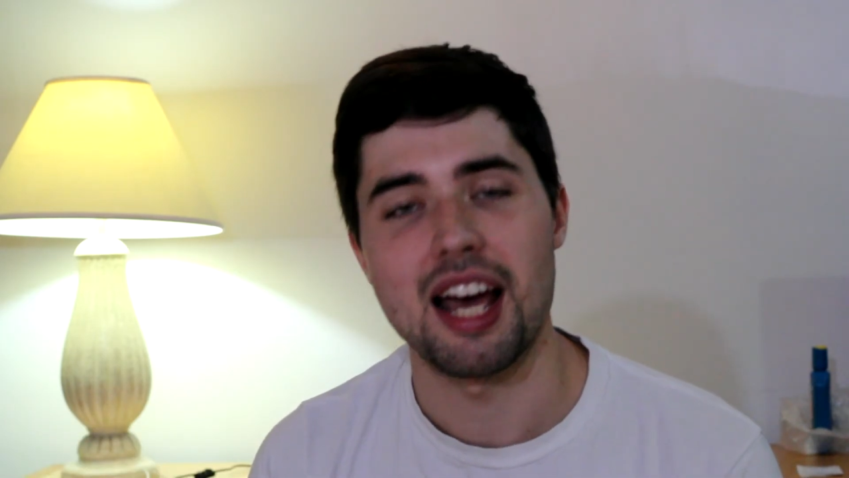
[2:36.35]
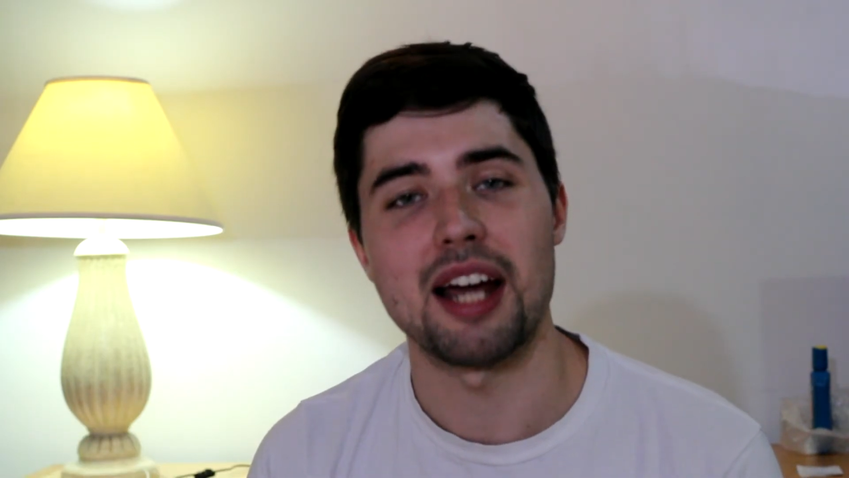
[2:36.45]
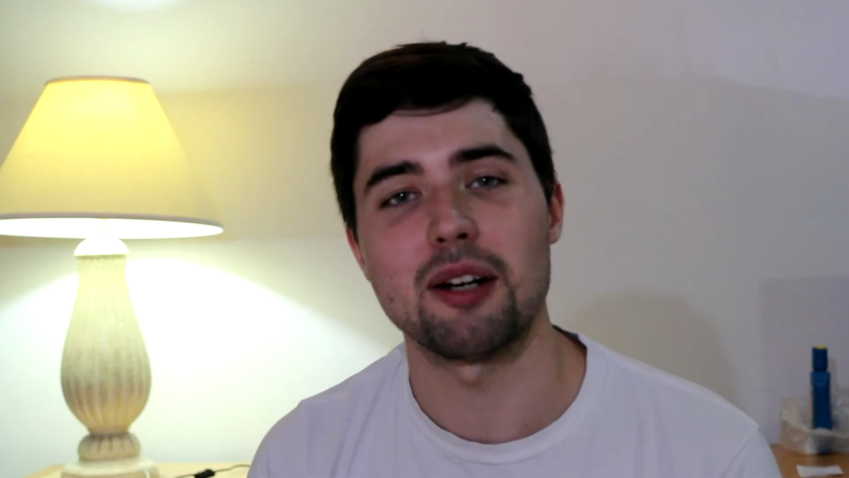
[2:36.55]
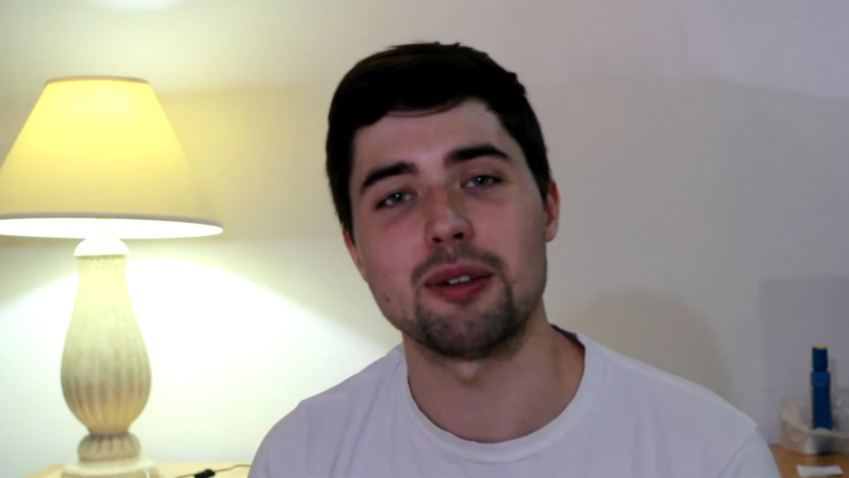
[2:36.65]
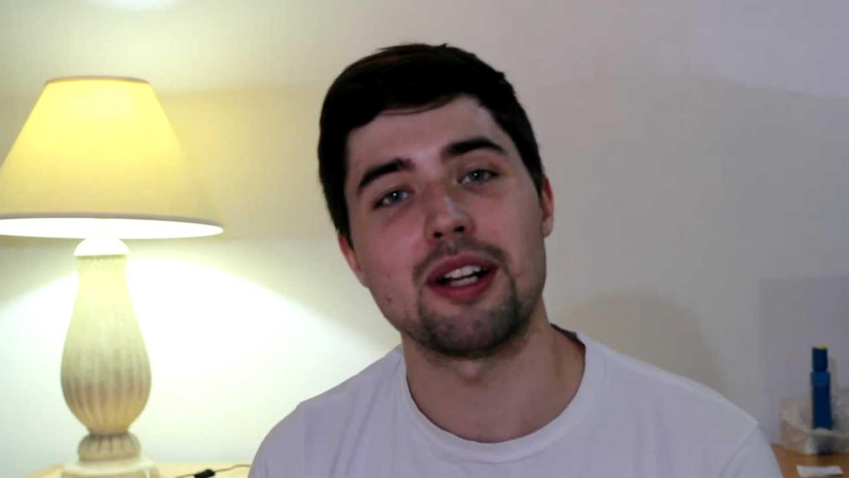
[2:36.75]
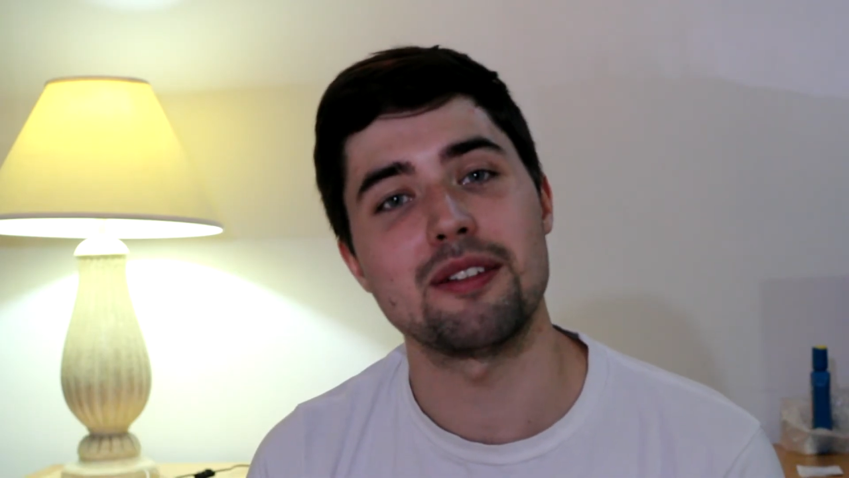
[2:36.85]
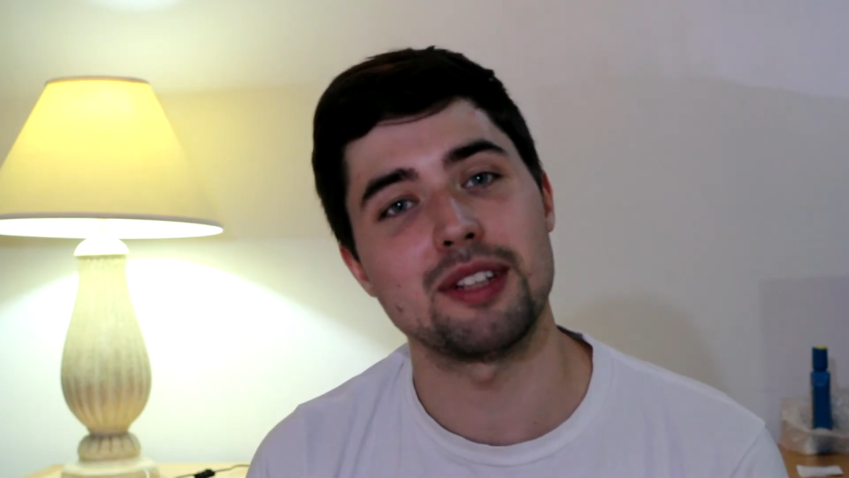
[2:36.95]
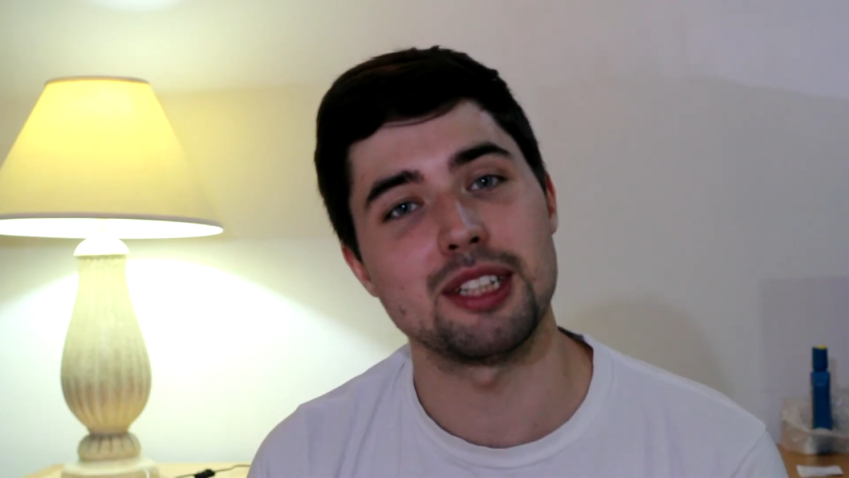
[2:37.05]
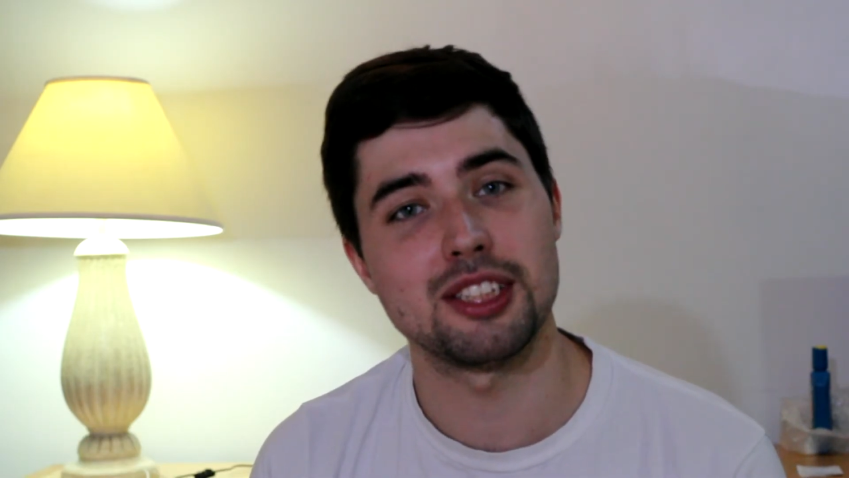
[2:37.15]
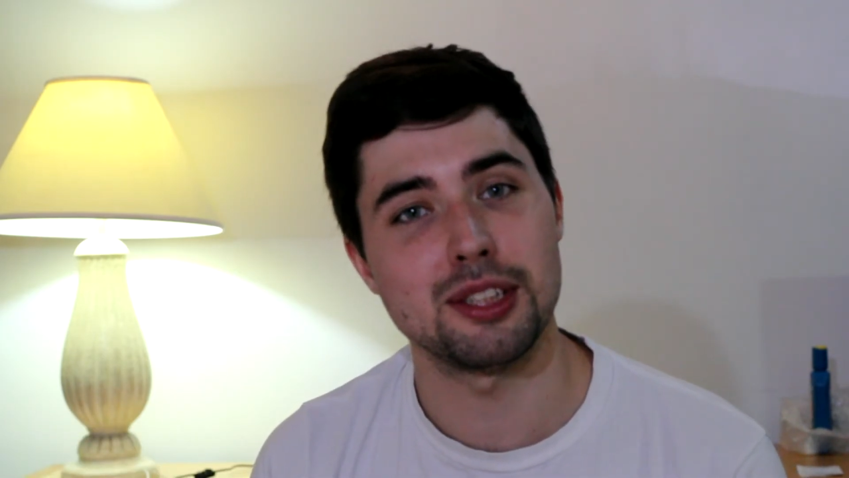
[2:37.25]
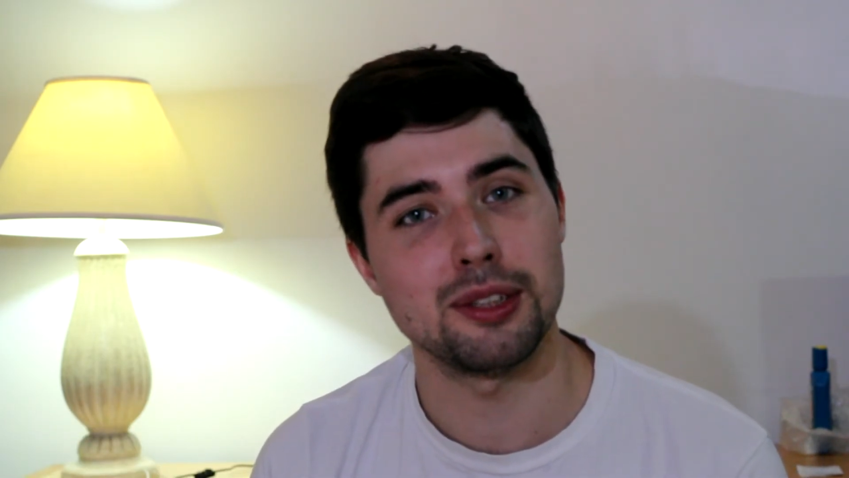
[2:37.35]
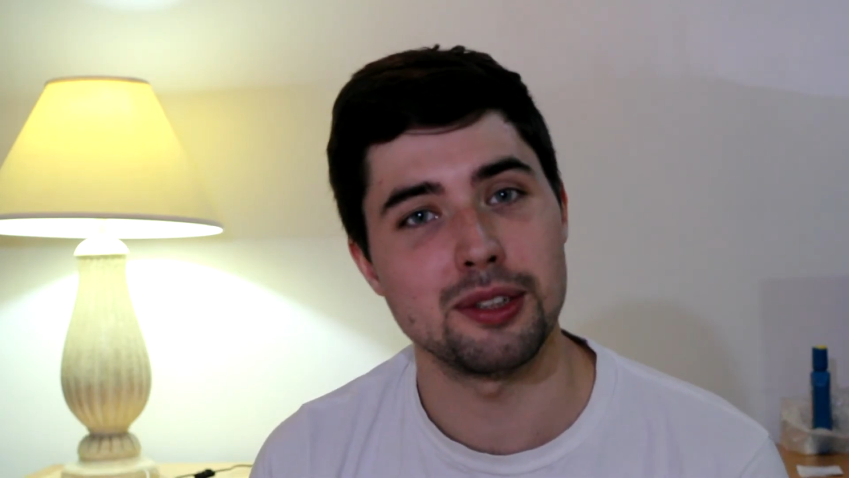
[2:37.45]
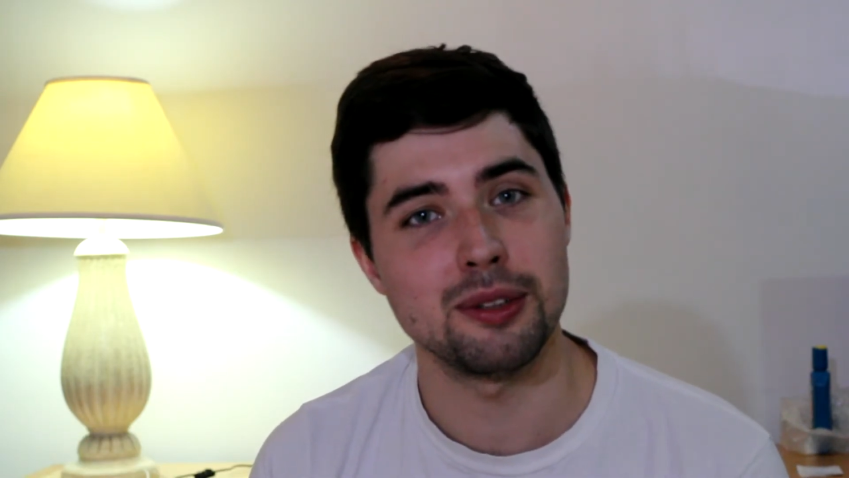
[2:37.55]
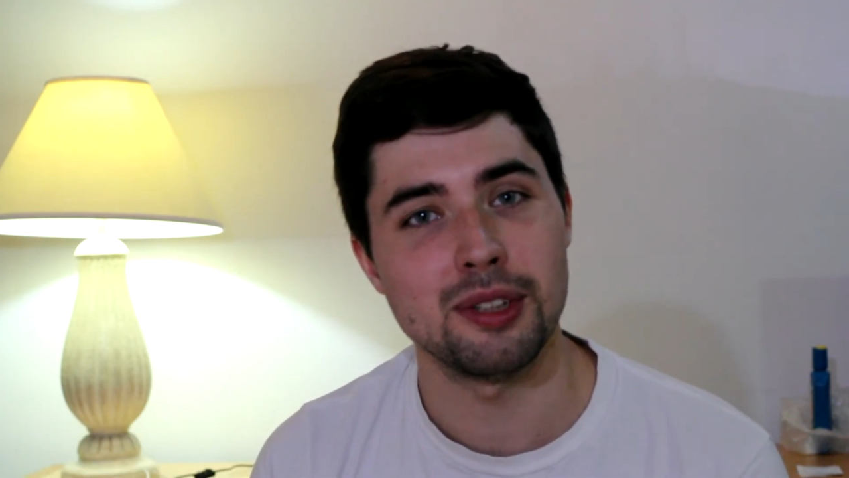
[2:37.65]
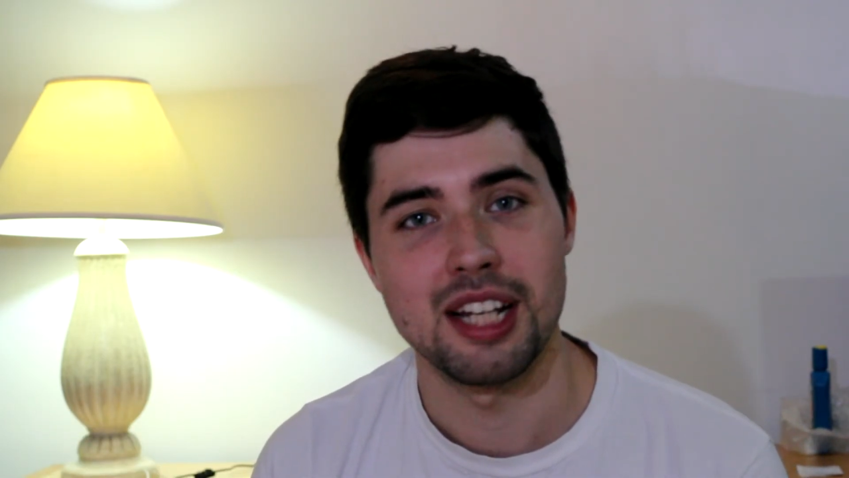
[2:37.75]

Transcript: and I will hopefully see you